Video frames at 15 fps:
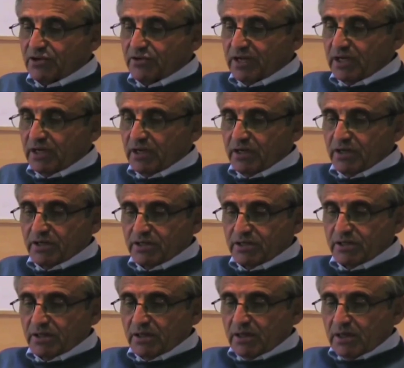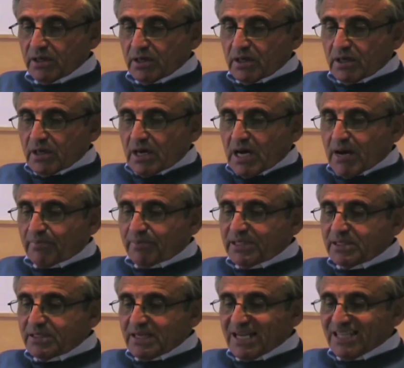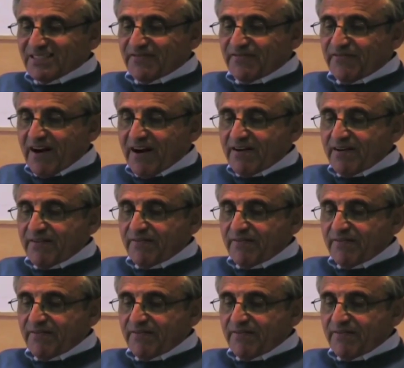3 years. And Britain has very,